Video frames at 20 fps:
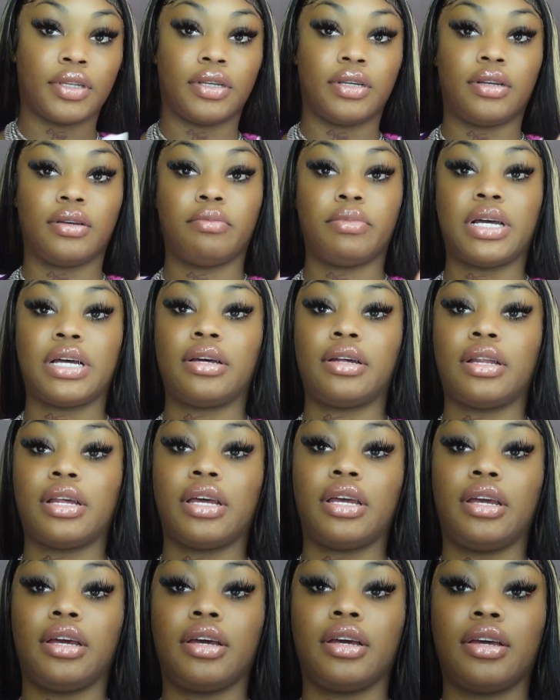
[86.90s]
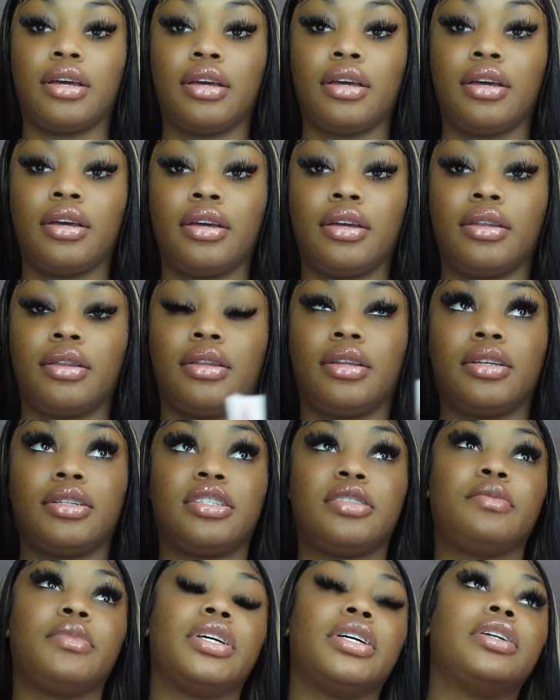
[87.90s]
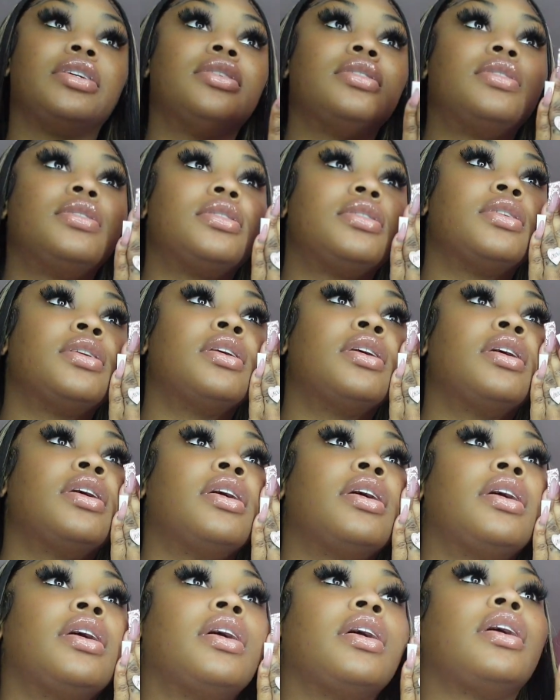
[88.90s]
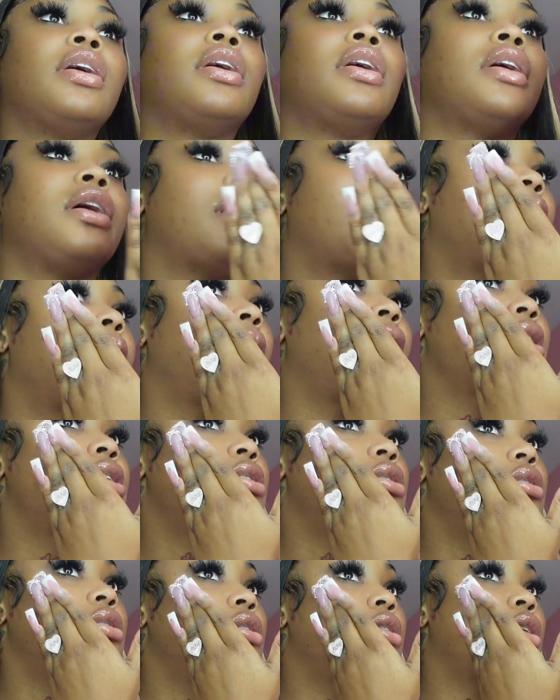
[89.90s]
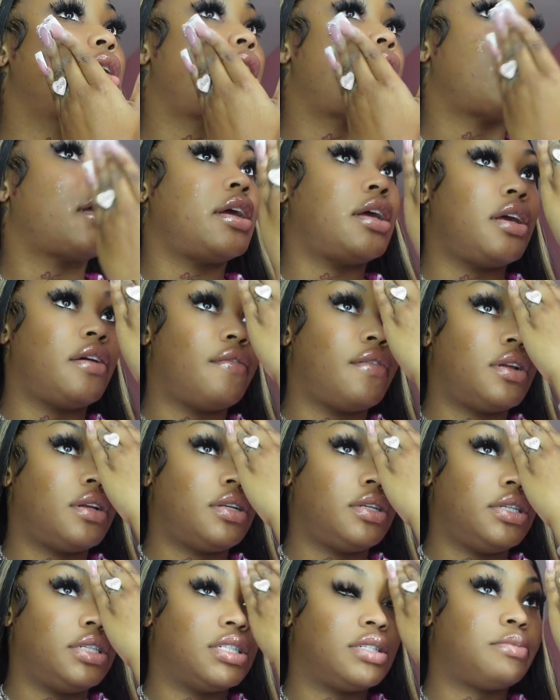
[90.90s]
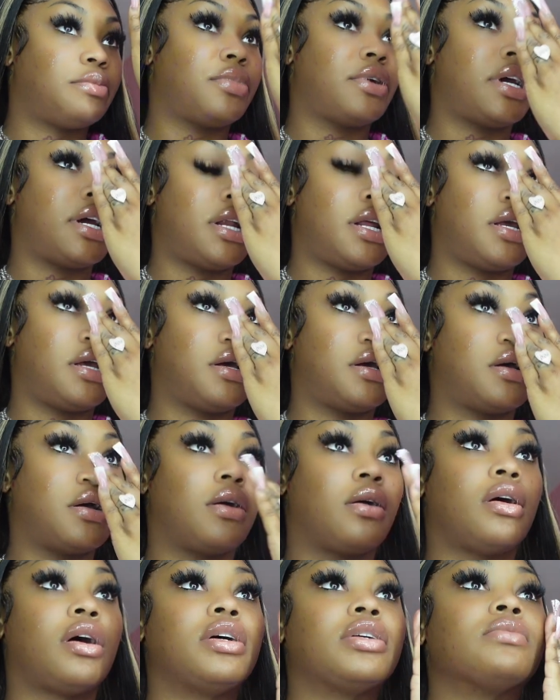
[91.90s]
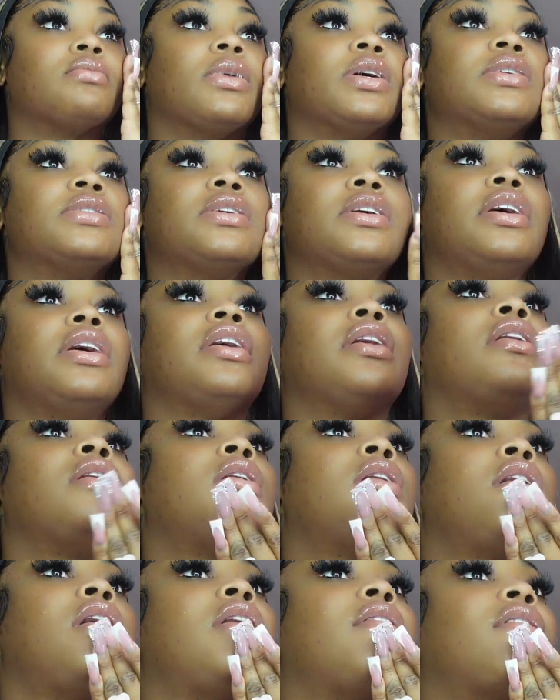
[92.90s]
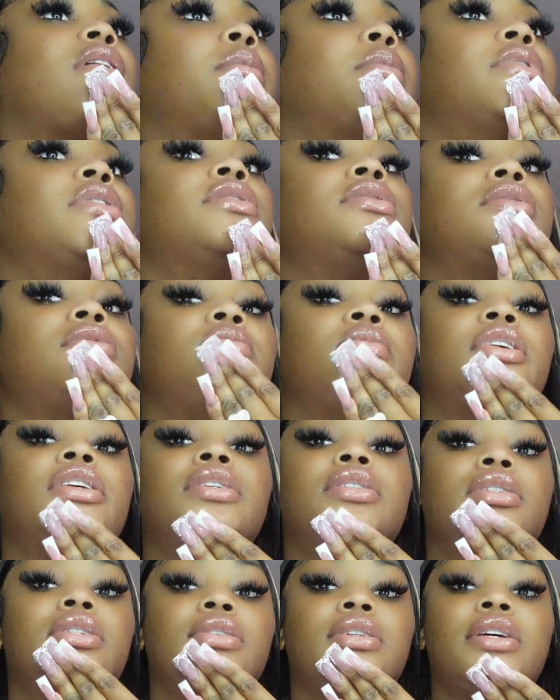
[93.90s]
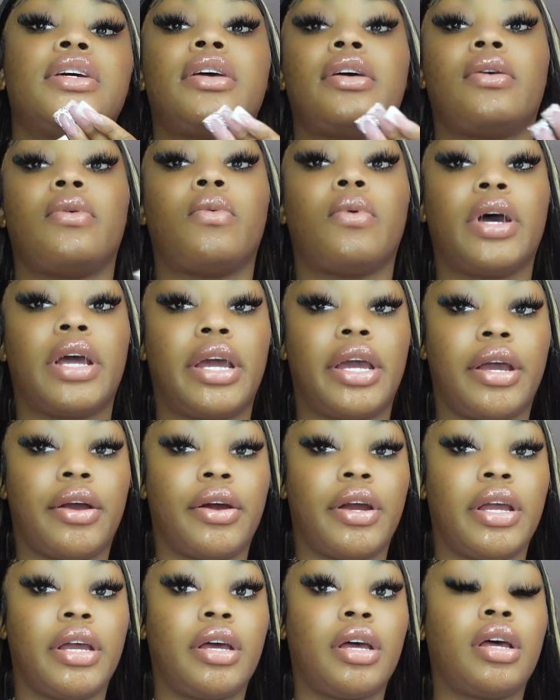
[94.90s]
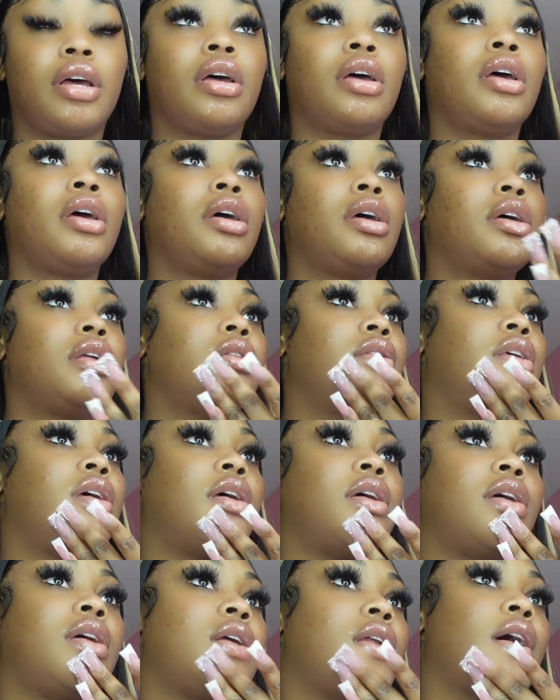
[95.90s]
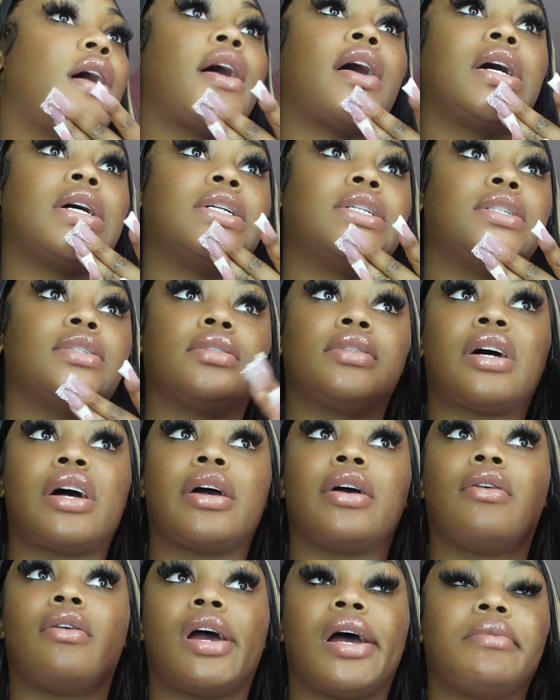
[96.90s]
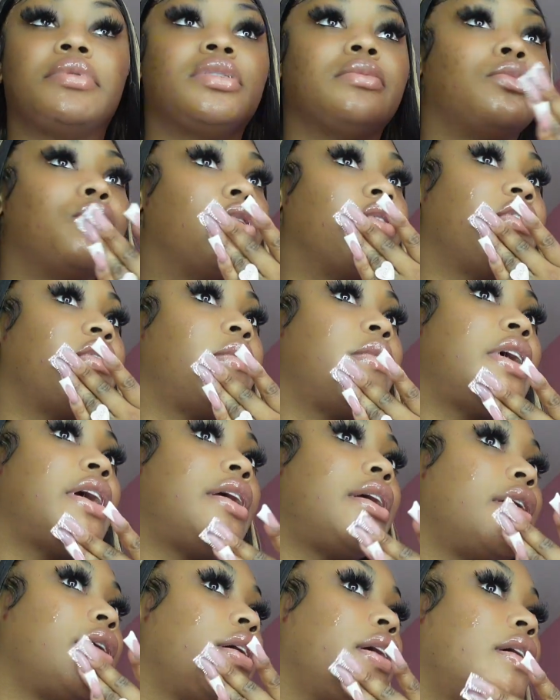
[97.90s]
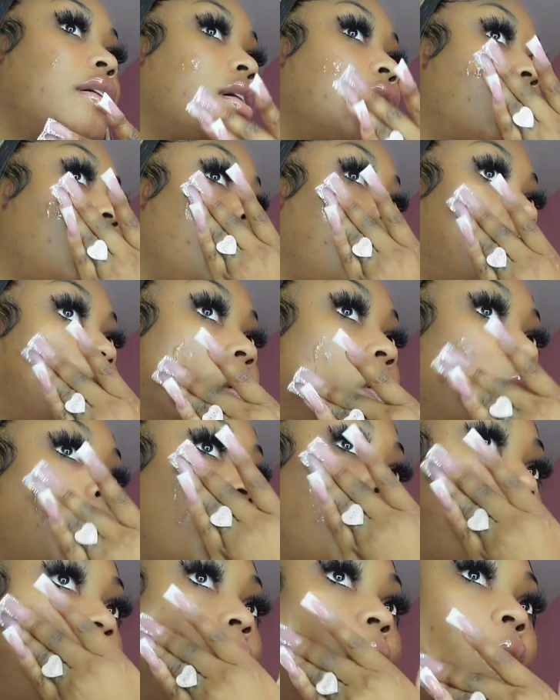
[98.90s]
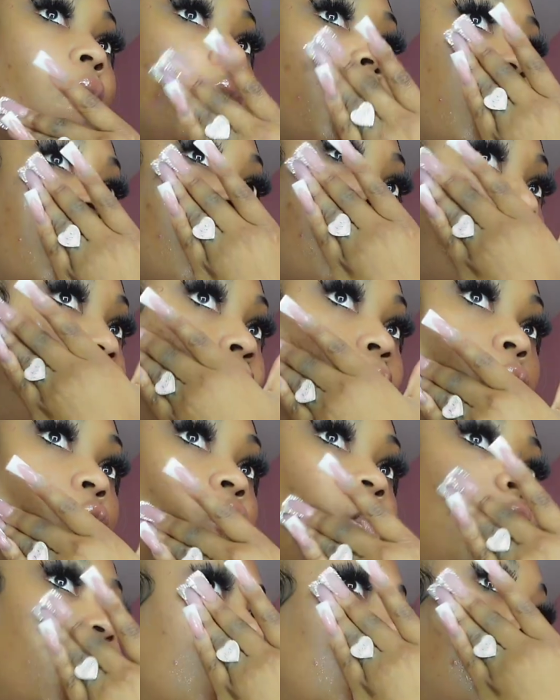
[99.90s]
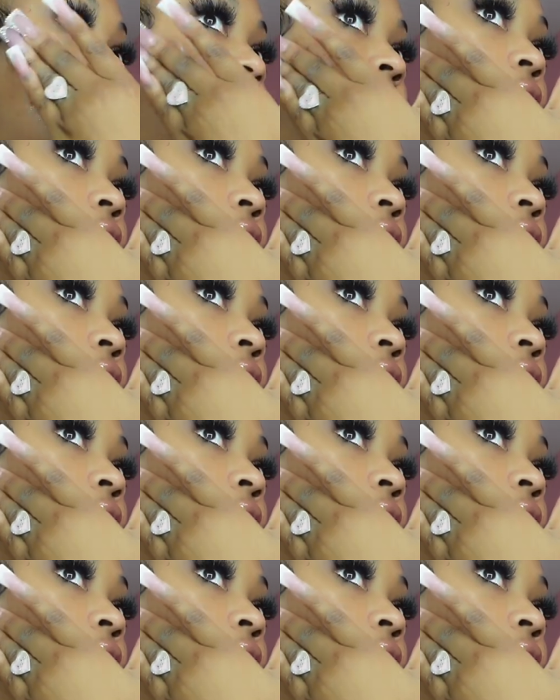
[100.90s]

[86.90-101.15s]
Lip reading: about like this much, and I make sure I evenly spread it across my skin. If I put too much in one area, then I'll just like grab some more from that area and move it